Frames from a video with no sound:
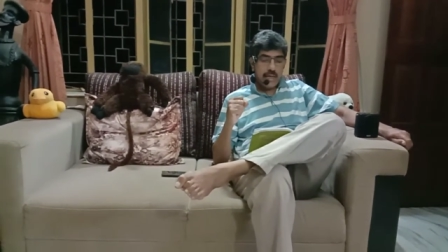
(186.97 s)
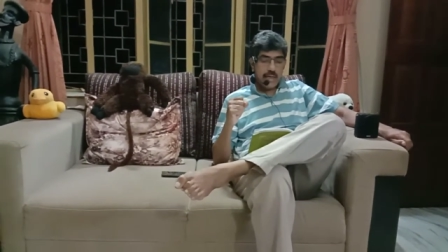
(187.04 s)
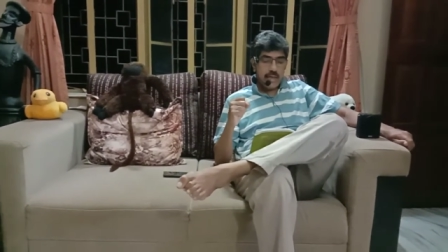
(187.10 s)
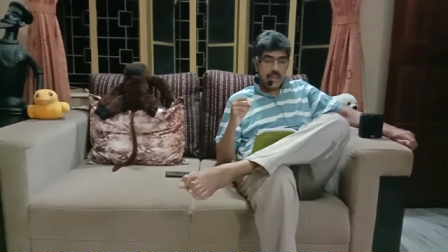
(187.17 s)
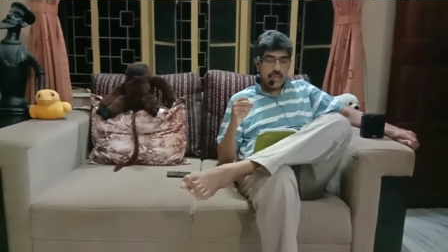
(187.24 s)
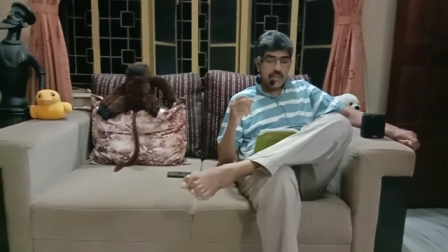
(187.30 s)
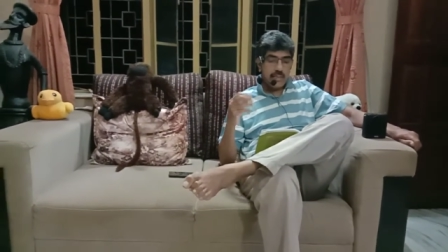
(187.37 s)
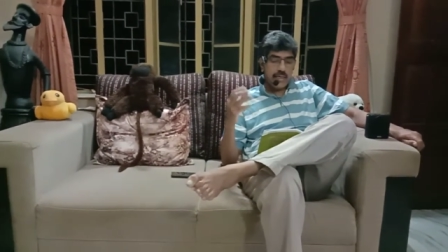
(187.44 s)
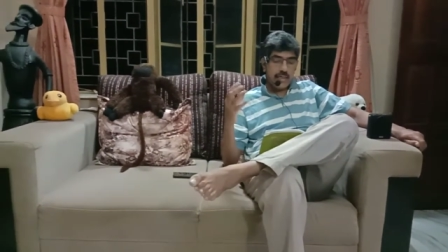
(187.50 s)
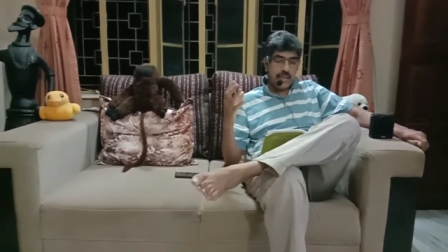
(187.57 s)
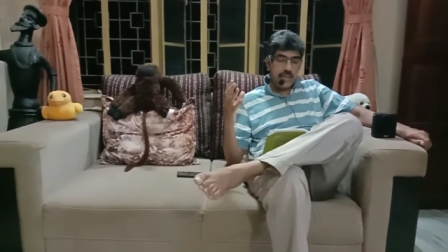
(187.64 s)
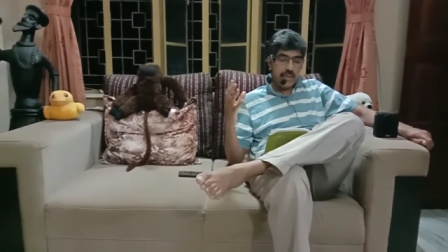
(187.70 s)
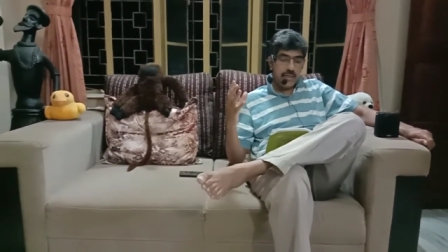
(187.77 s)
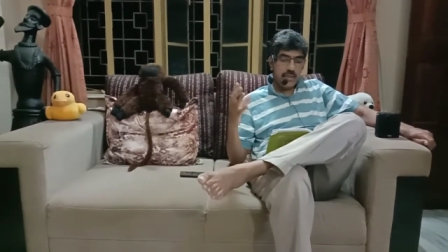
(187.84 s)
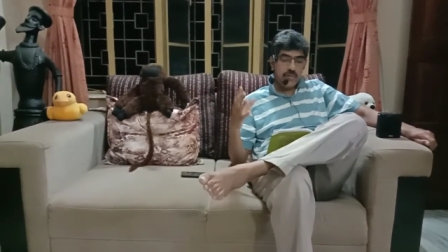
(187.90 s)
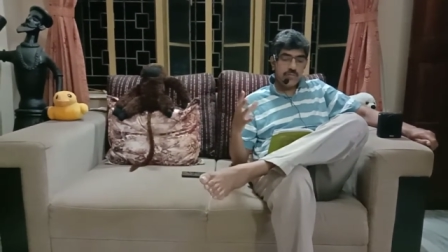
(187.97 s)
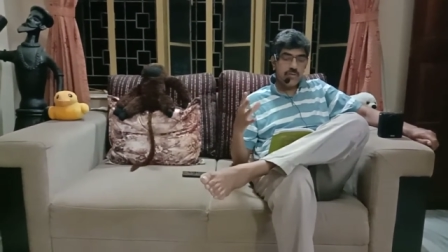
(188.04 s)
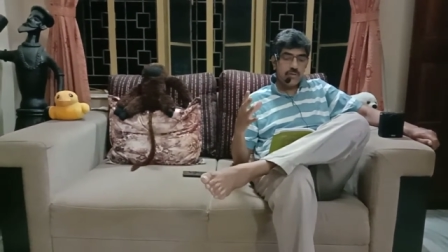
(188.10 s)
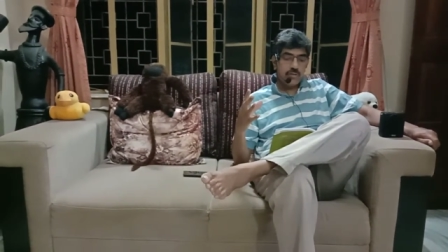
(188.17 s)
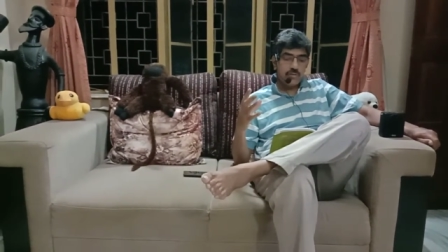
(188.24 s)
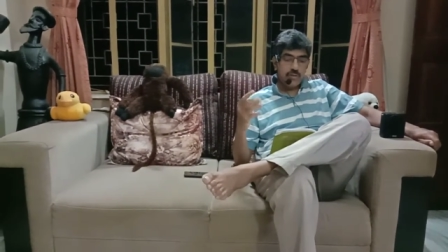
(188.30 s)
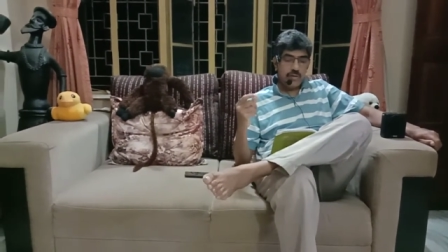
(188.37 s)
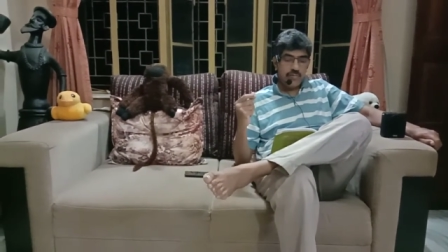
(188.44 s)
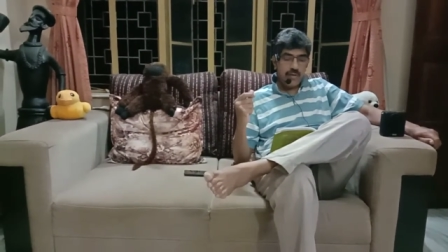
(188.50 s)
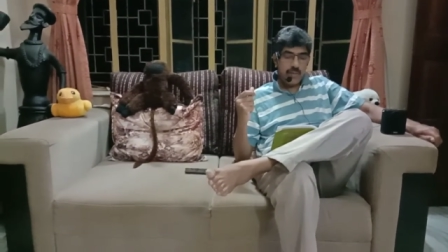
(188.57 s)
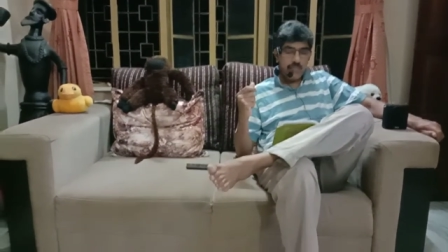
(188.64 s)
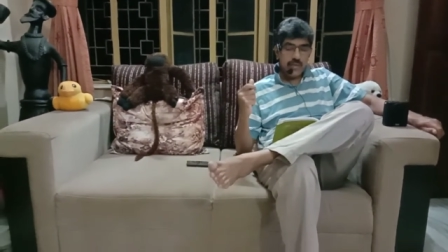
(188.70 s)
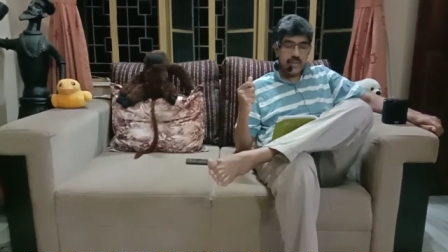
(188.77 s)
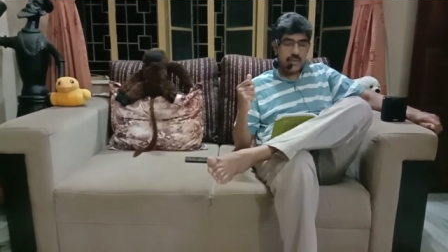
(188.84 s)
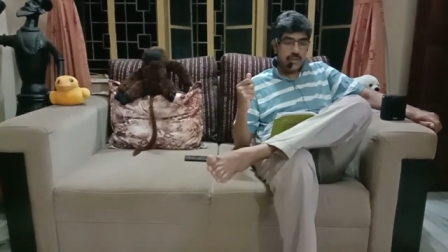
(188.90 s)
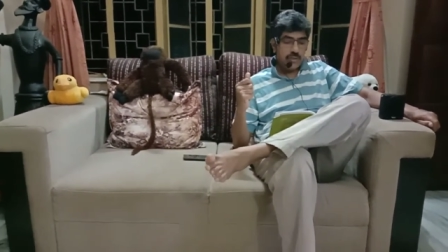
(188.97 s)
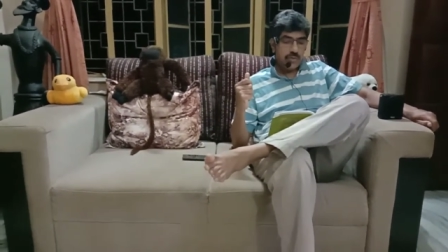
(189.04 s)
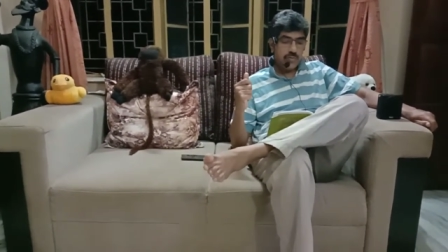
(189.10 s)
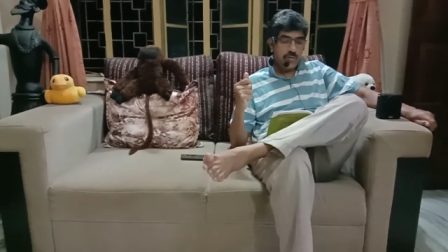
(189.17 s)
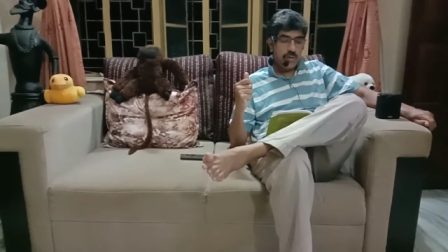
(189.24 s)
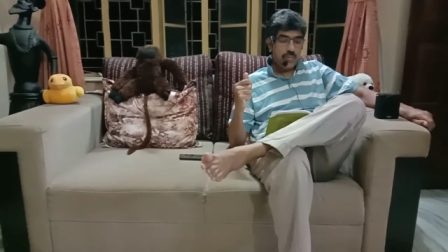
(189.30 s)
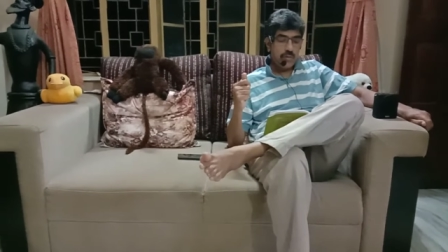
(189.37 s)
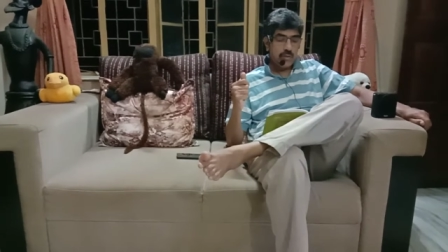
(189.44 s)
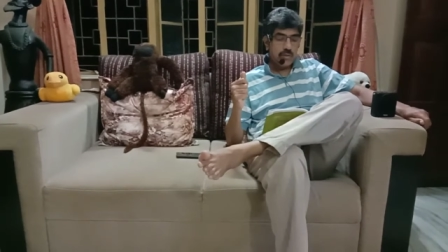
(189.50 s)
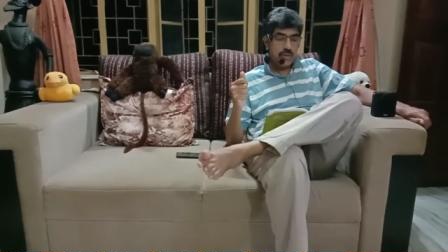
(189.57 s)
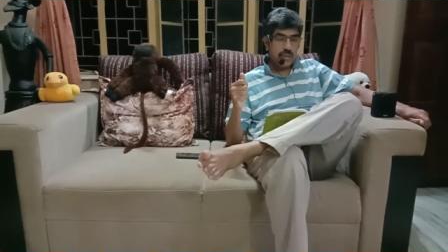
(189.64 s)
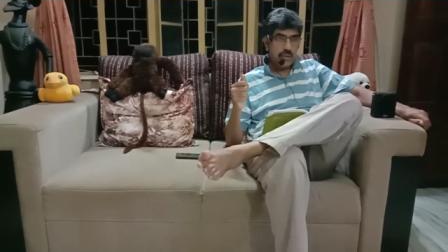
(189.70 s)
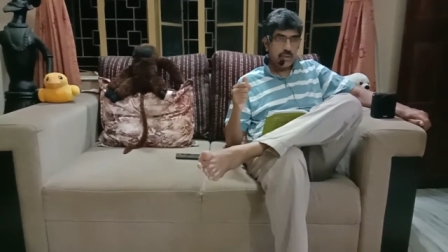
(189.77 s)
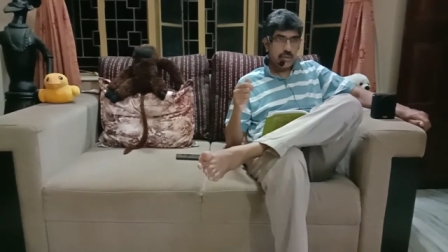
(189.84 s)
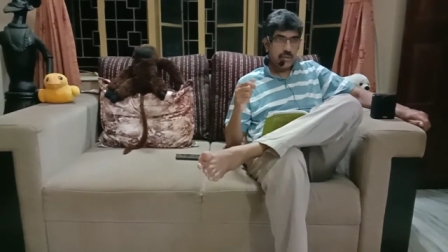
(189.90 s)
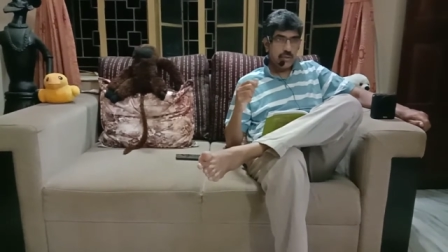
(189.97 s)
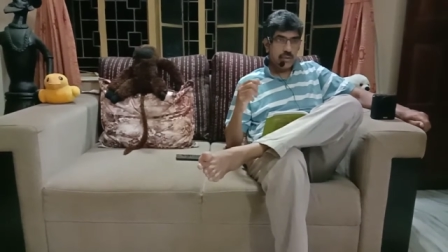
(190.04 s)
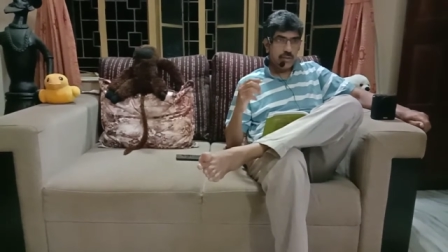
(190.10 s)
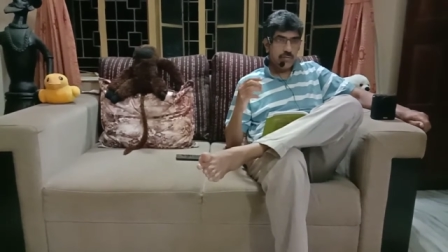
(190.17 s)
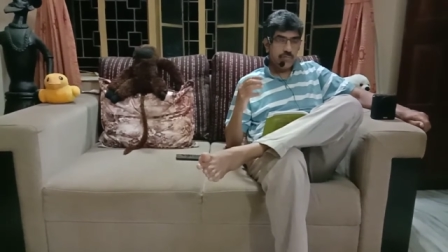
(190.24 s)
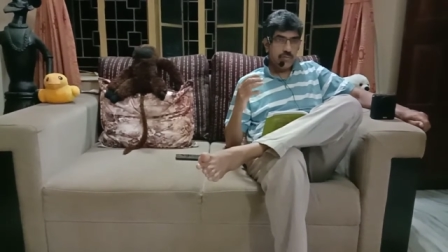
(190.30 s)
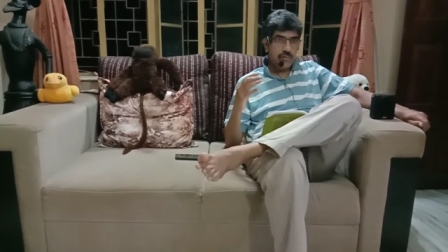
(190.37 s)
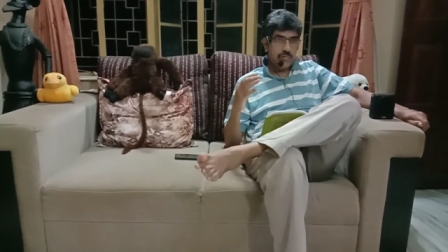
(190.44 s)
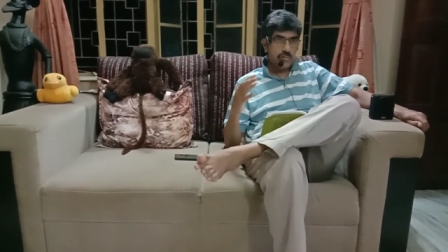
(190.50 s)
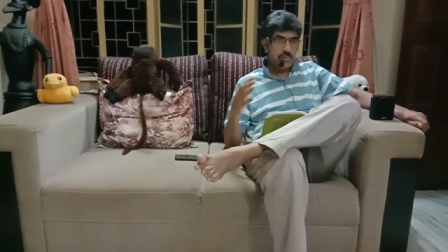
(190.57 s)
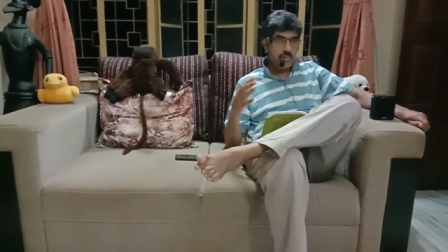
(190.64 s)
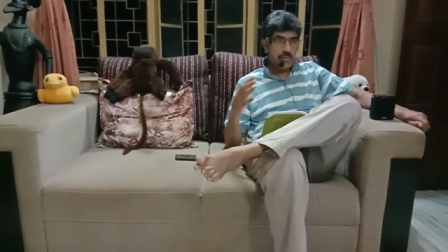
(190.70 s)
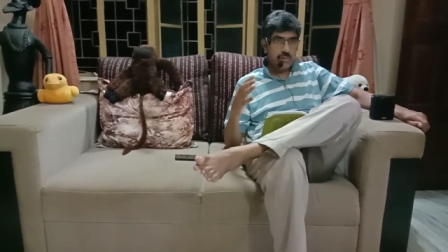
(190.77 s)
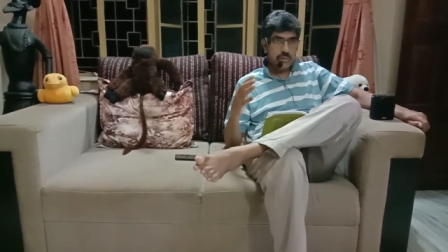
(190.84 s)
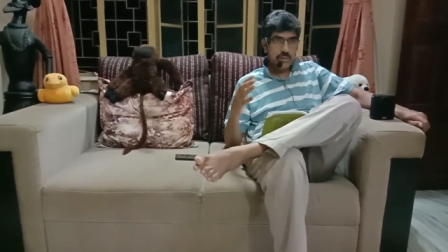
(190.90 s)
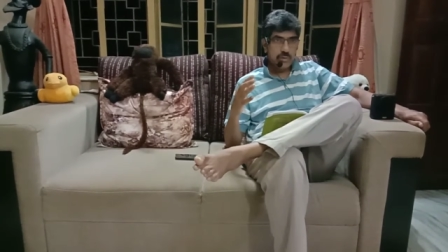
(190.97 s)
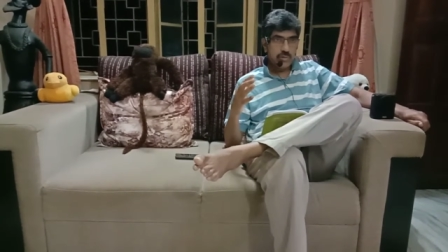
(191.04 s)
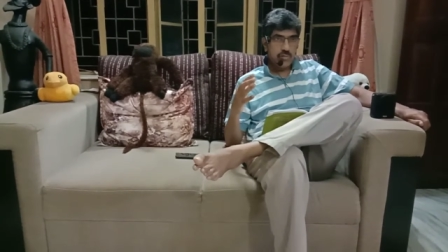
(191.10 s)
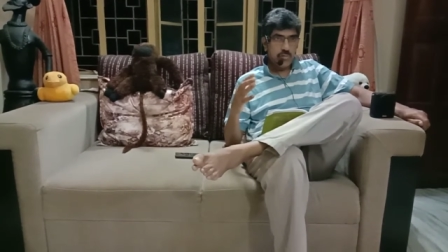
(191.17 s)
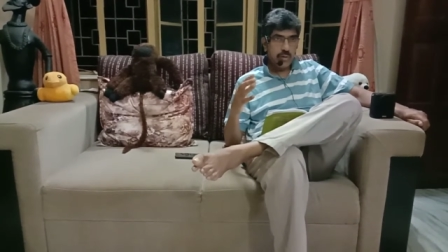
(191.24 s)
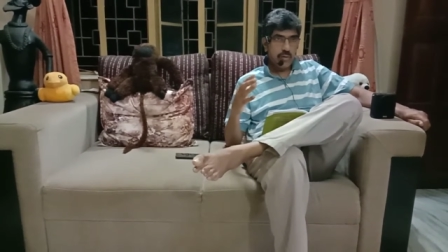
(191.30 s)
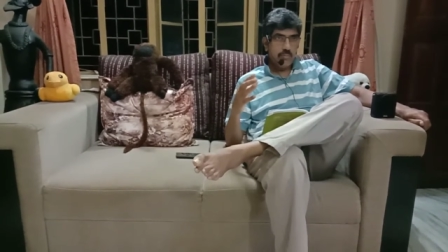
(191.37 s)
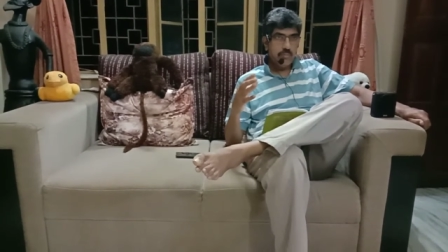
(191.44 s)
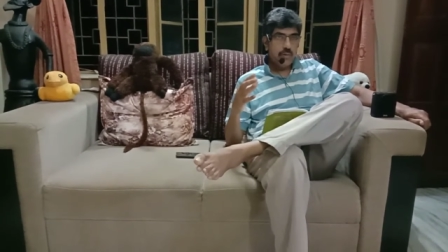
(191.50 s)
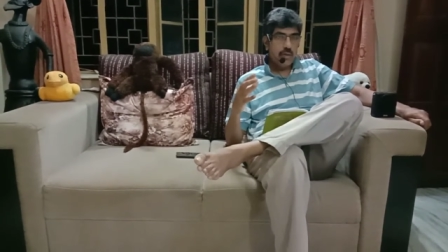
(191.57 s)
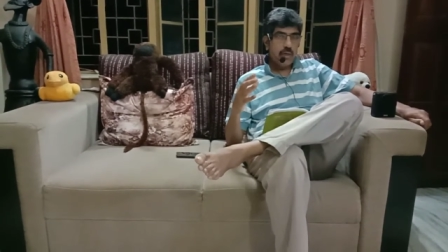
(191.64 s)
And he again referred to the family history, but Natalia refused to listen to him.